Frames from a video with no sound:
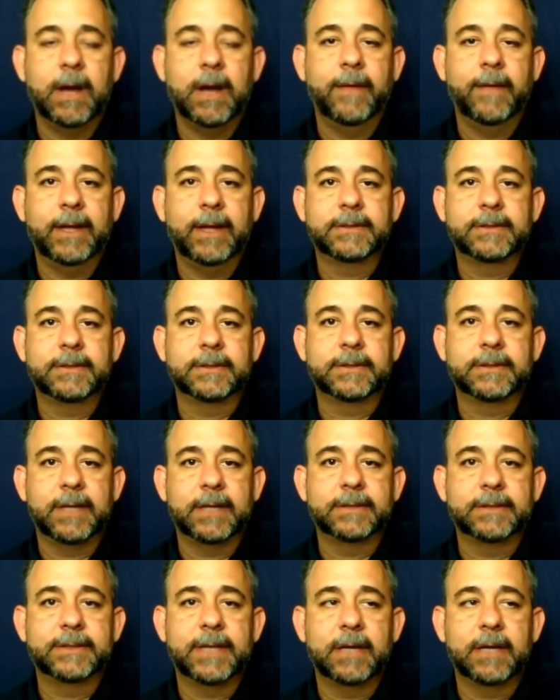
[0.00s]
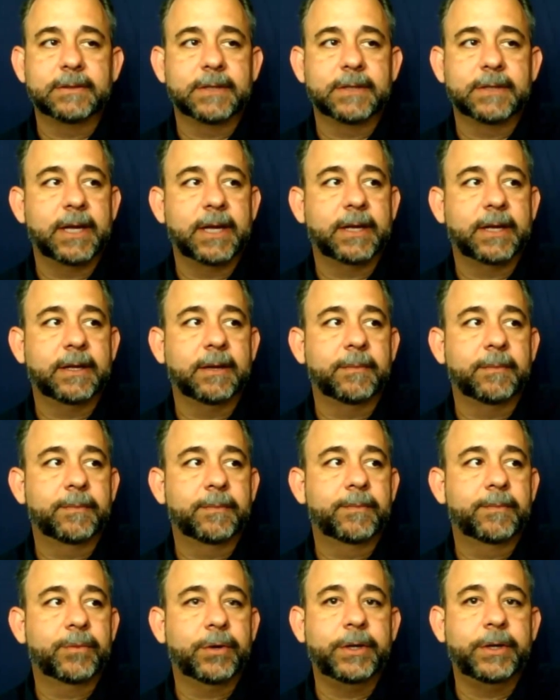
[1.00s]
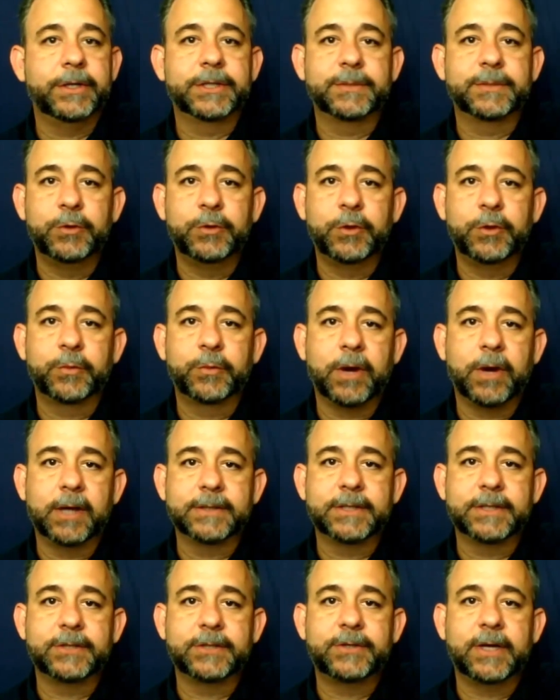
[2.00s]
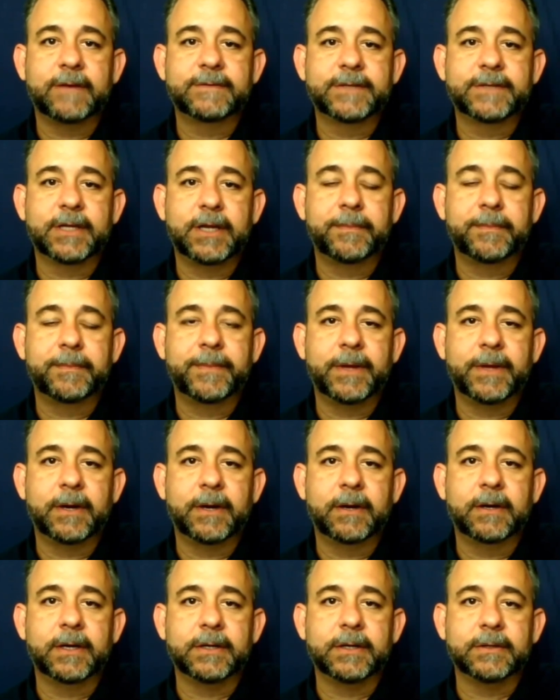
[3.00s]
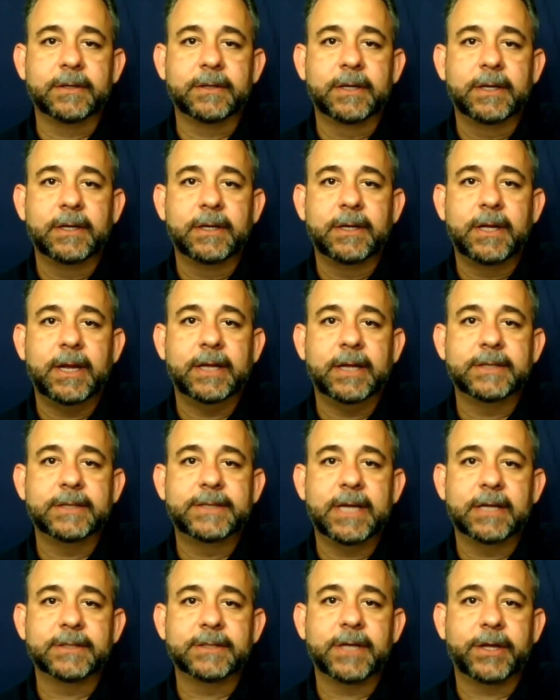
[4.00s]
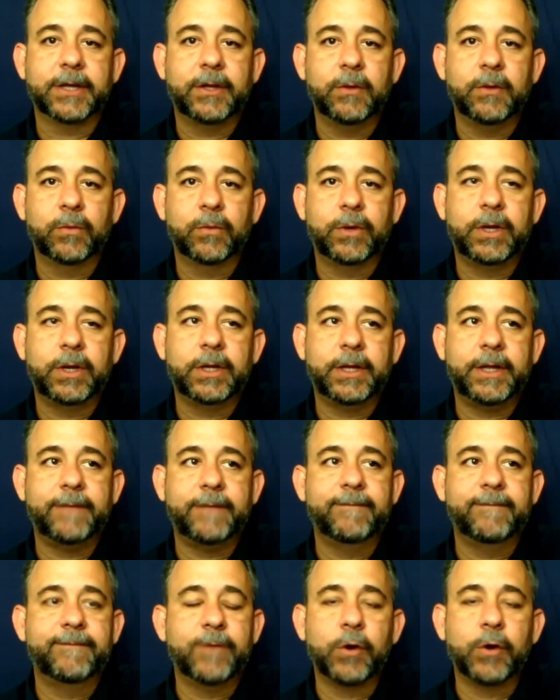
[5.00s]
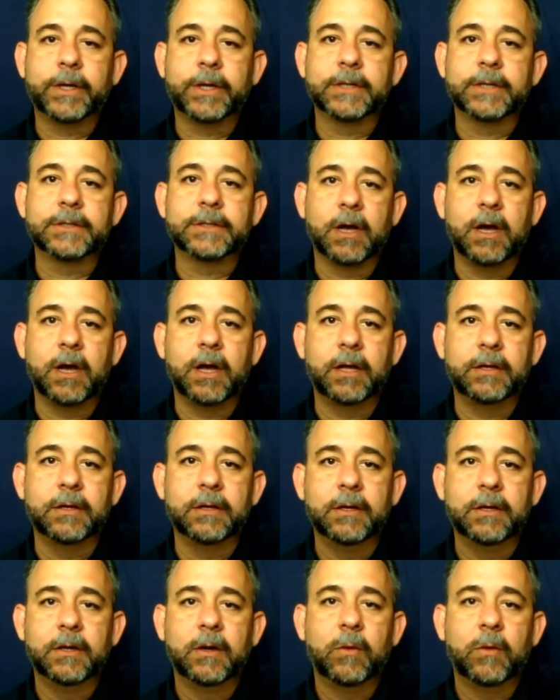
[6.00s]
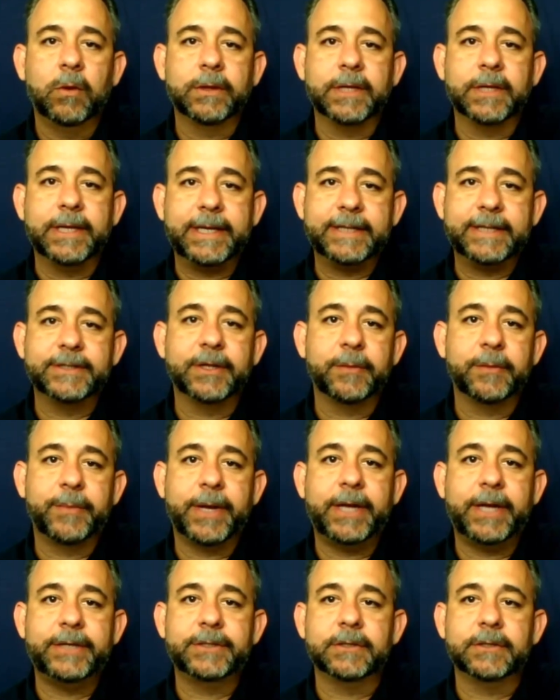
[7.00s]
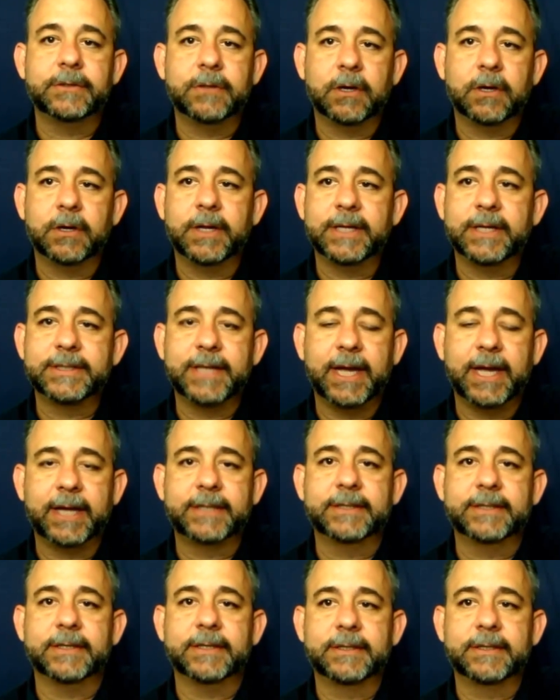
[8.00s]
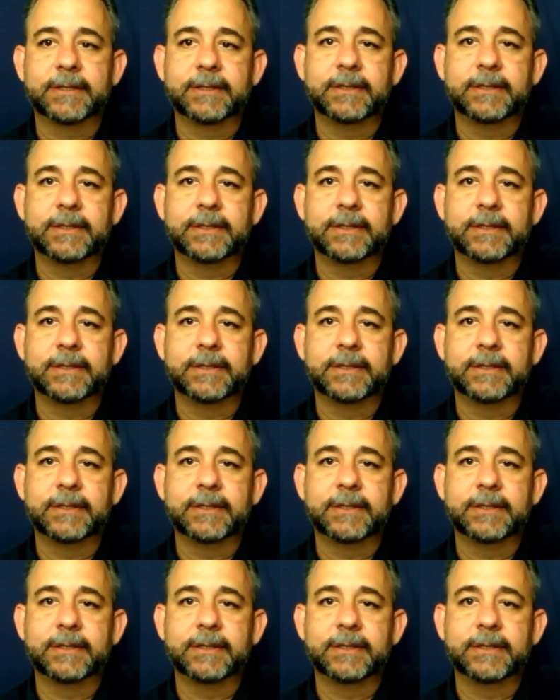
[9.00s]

that sounds like a pretty smooth process you have set up there, and that sounds like you really focus on what the needs of the patient are. That's excellent.